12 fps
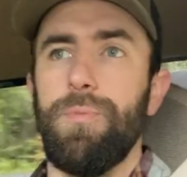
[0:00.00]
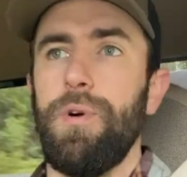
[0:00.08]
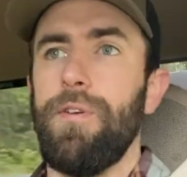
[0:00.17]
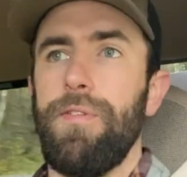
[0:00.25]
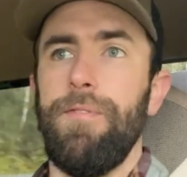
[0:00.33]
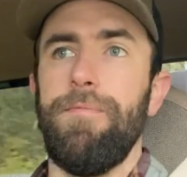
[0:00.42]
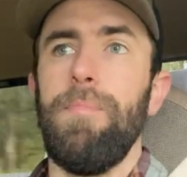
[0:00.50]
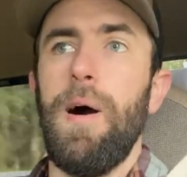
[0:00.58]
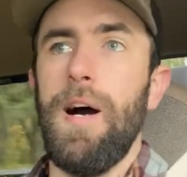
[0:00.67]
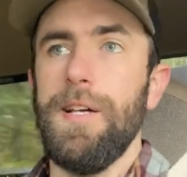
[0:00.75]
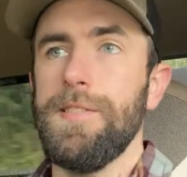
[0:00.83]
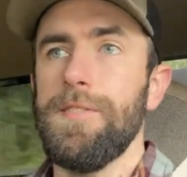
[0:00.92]
worth of
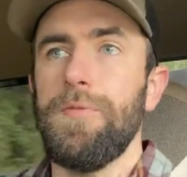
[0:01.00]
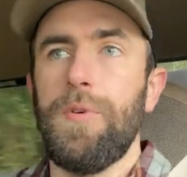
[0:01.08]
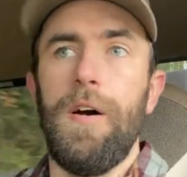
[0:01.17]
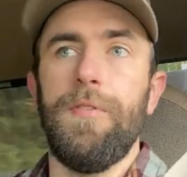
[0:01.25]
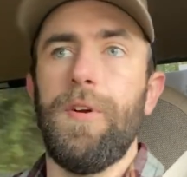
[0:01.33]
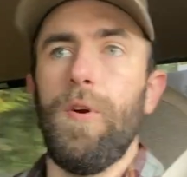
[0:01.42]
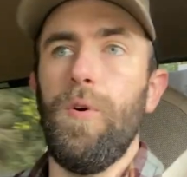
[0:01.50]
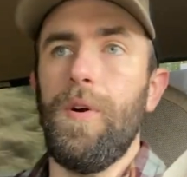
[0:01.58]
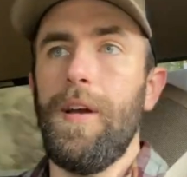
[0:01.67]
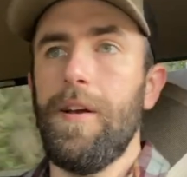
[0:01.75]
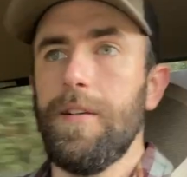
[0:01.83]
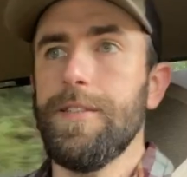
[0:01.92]
moss throughout their whole
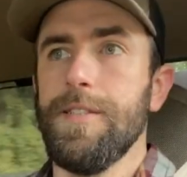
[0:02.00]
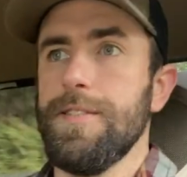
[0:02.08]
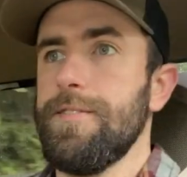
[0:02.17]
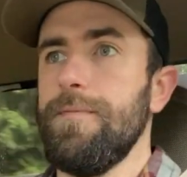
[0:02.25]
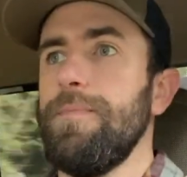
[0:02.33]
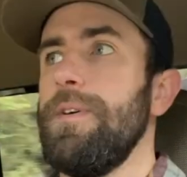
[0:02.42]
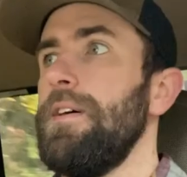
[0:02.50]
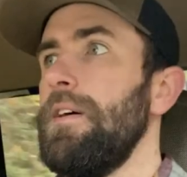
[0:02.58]
gutter system.